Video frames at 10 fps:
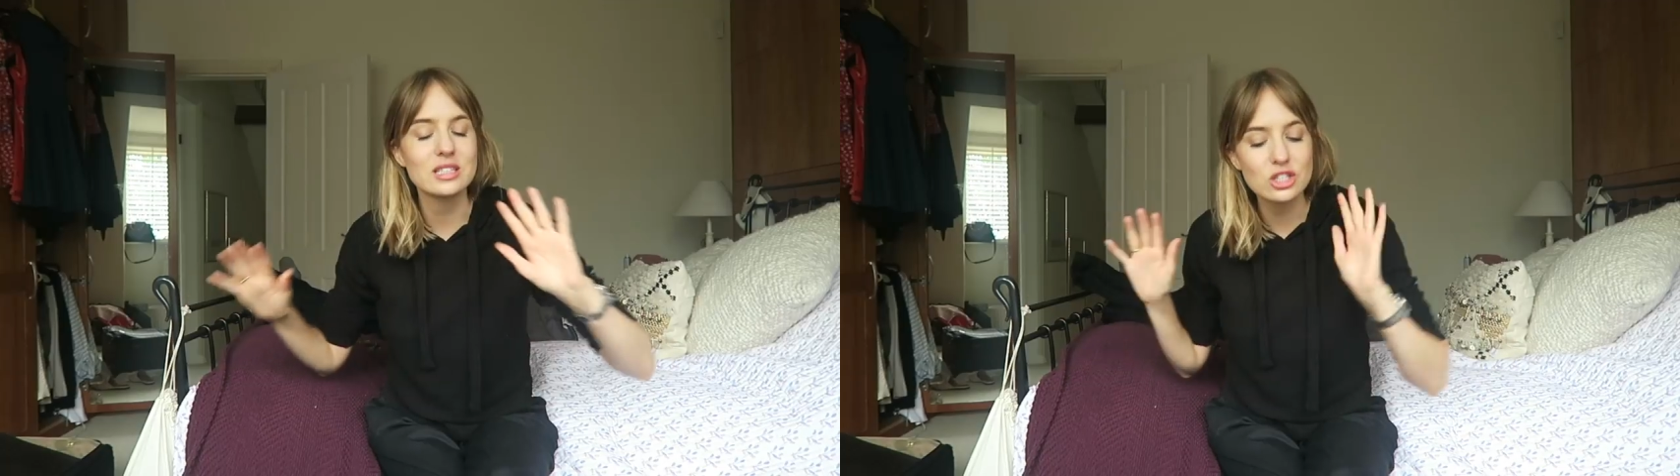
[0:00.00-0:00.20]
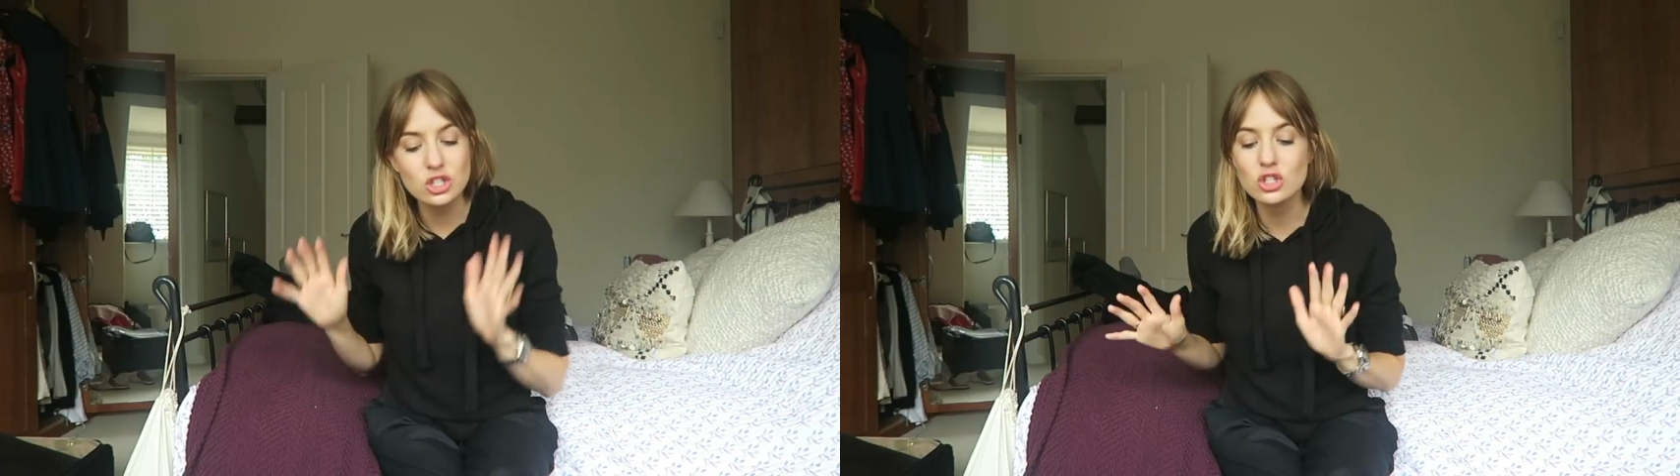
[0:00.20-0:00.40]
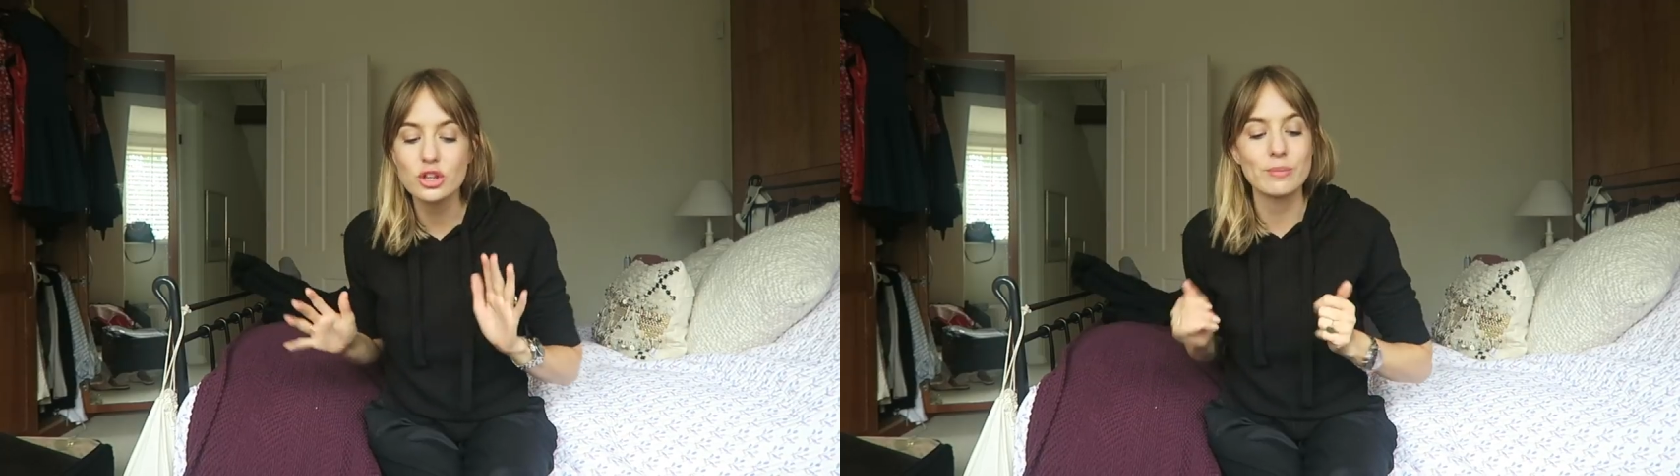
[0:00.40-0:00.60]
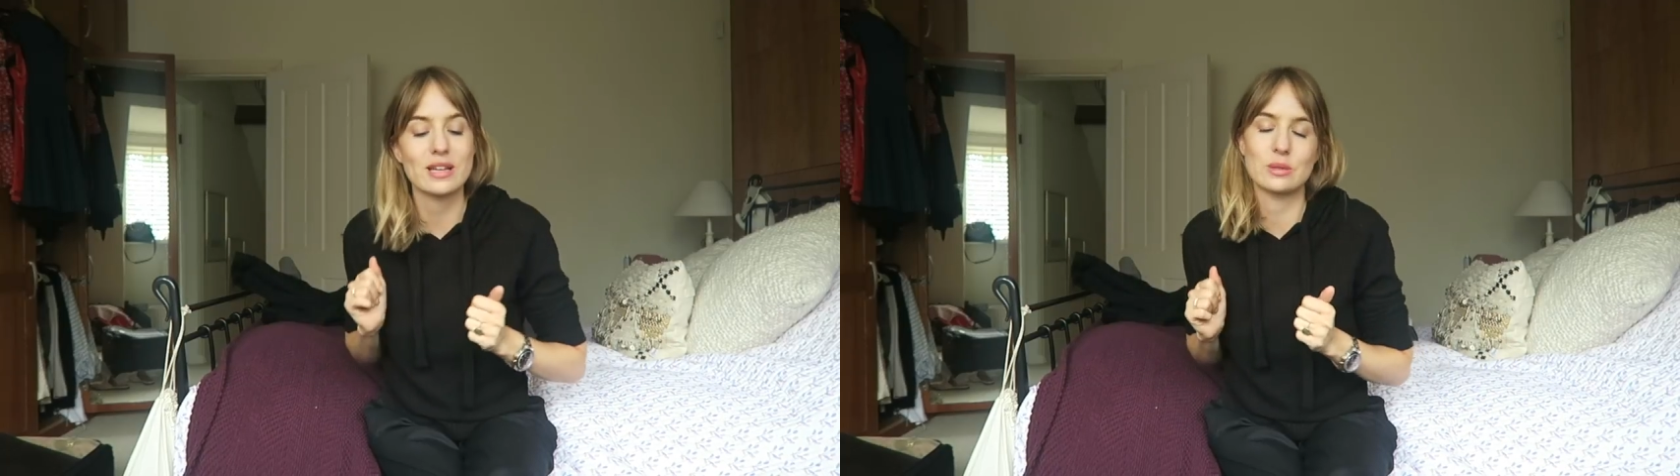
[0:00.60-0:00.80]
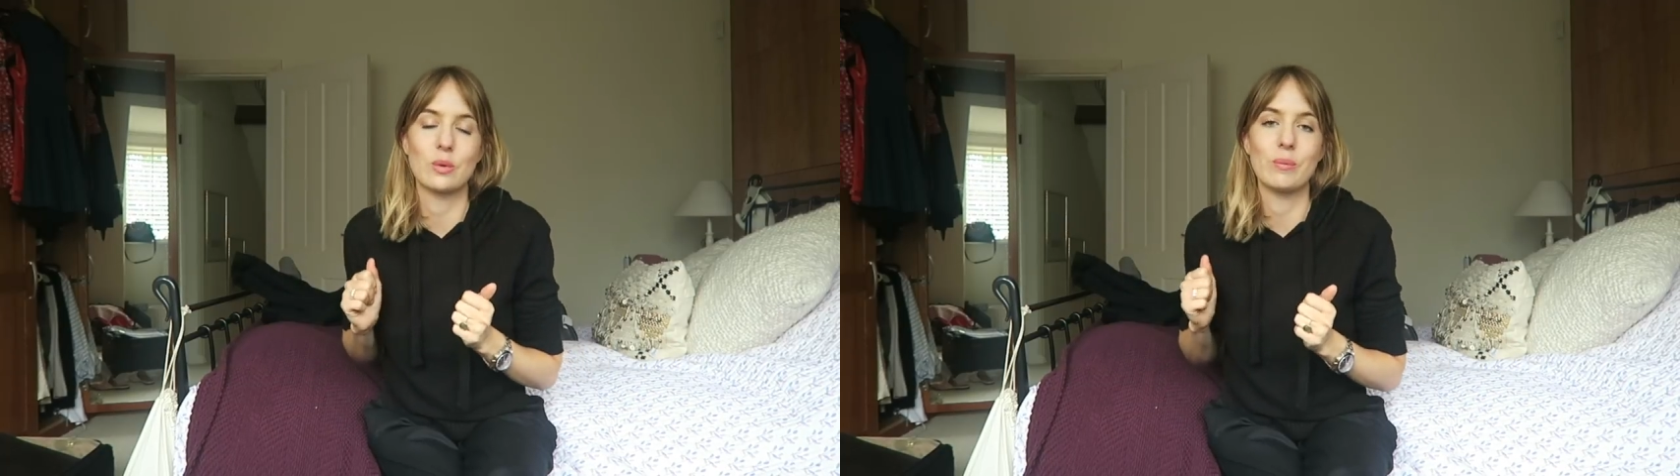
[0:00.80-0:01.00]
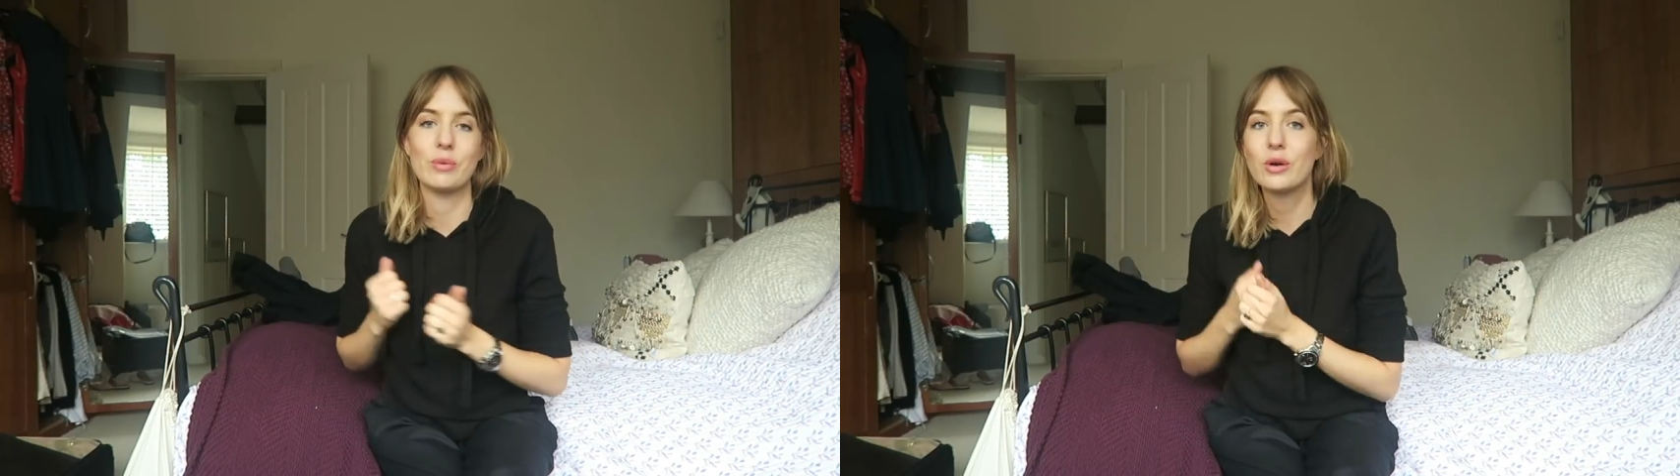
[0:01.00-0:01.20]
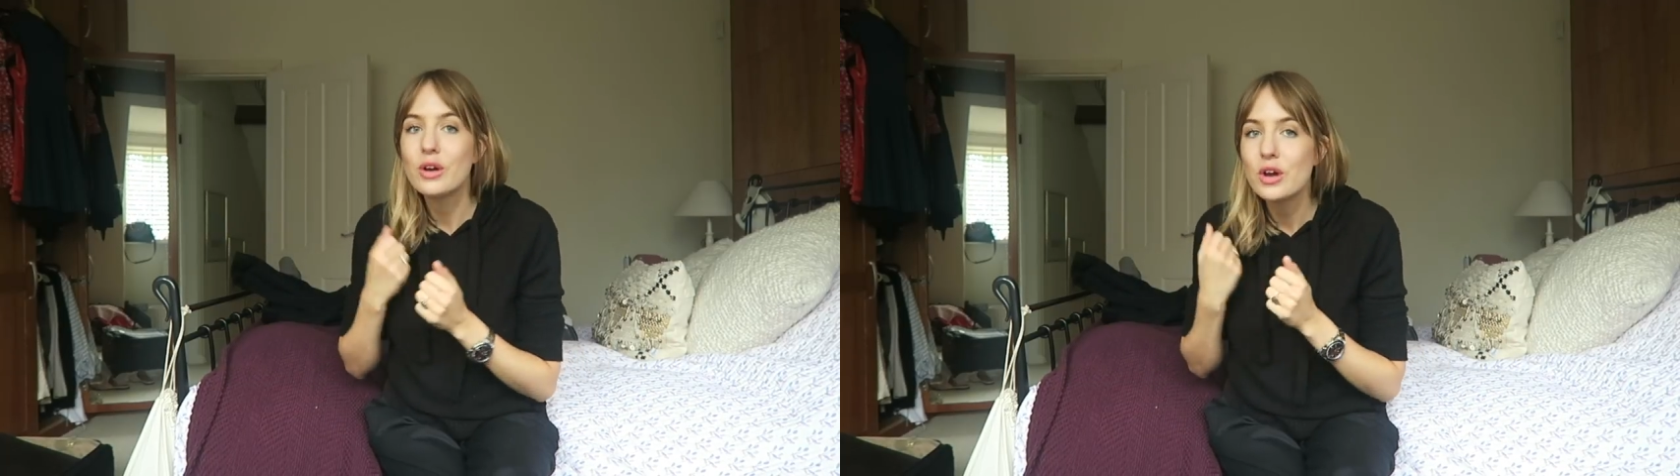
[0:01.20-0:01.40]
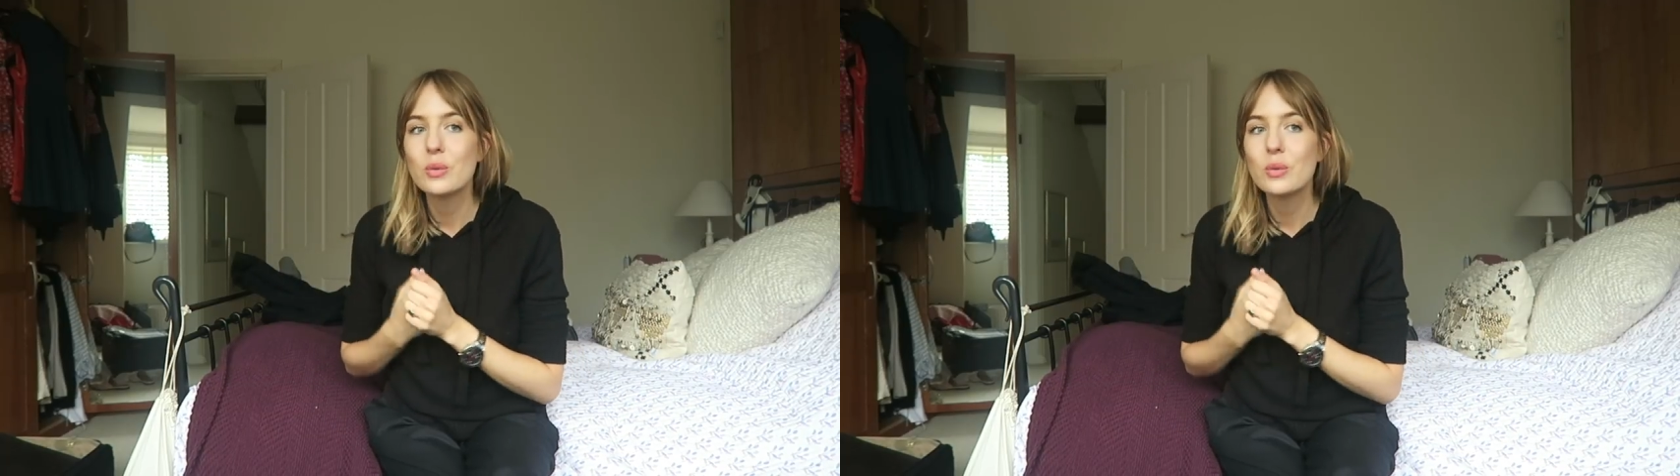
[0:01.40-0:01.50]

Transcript: it's just not the best one but